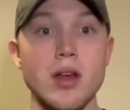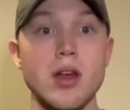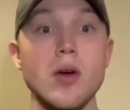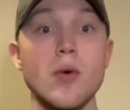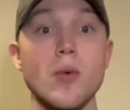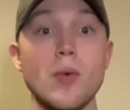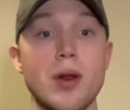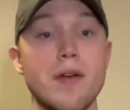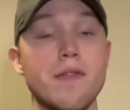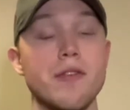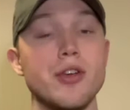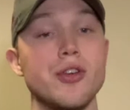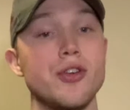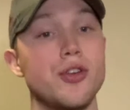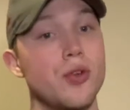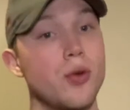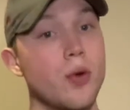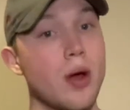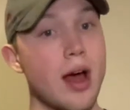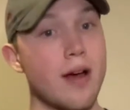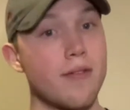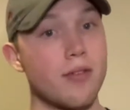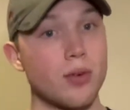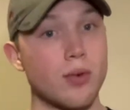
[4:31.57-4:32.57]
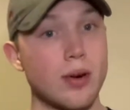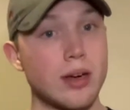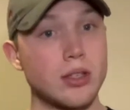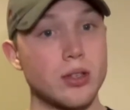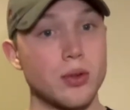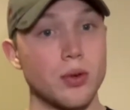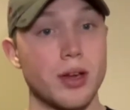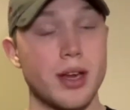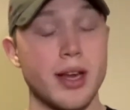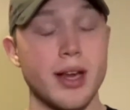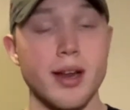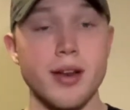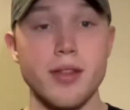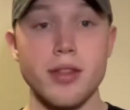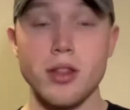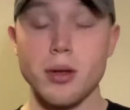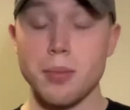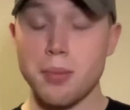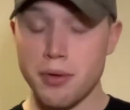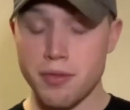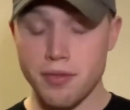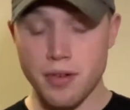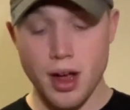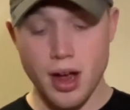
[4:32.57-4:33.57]
whenever you do have a rental kit, they'll
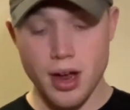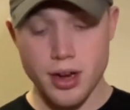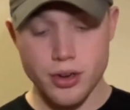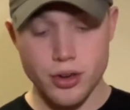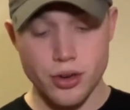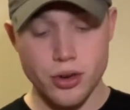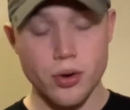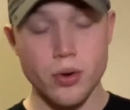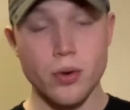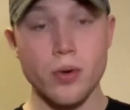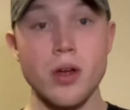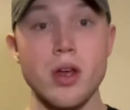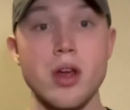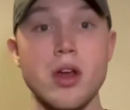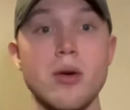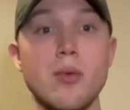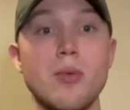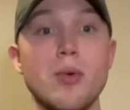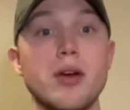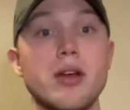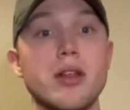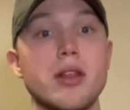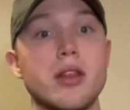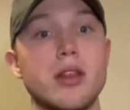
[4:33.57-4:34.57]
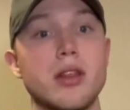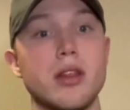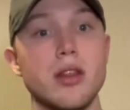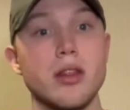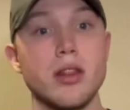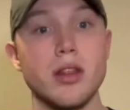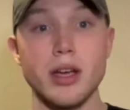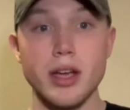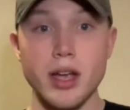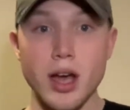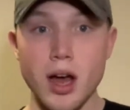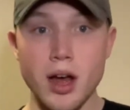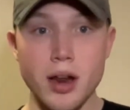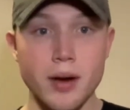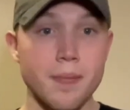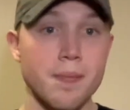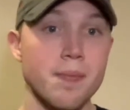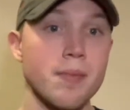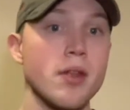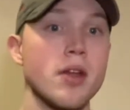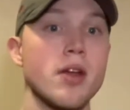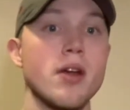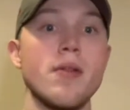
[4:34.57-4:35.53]
provide you with the gun,